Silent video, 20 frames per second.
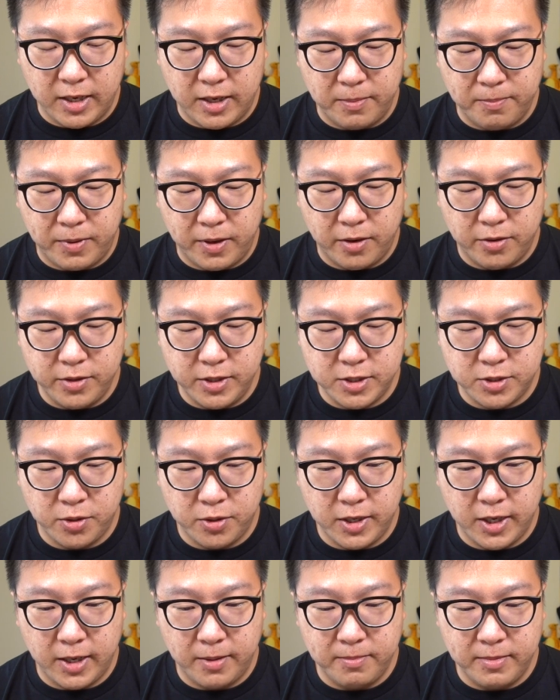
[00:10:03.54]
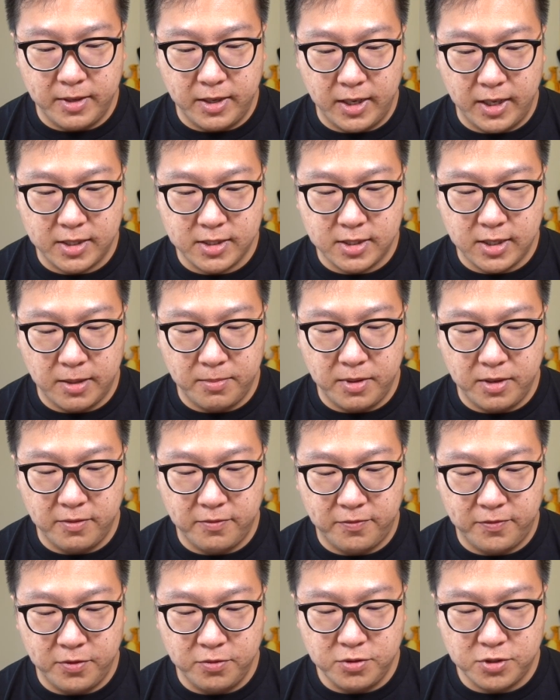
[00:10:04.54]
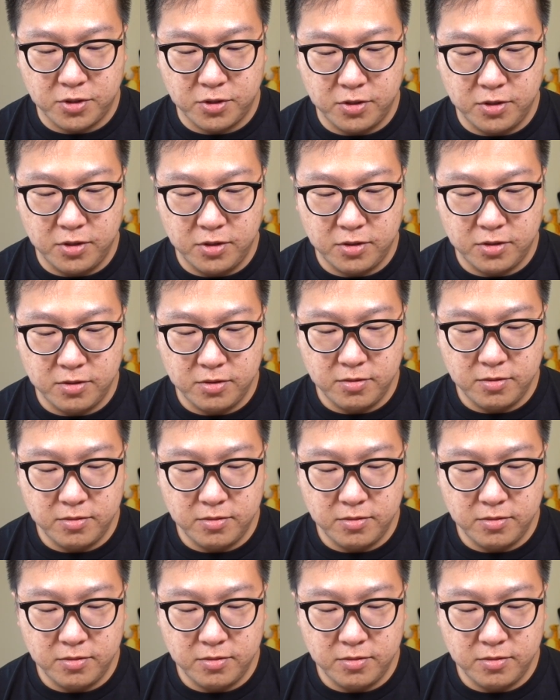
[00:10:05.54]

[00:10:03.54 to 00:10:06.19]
I can power this one up next time in the future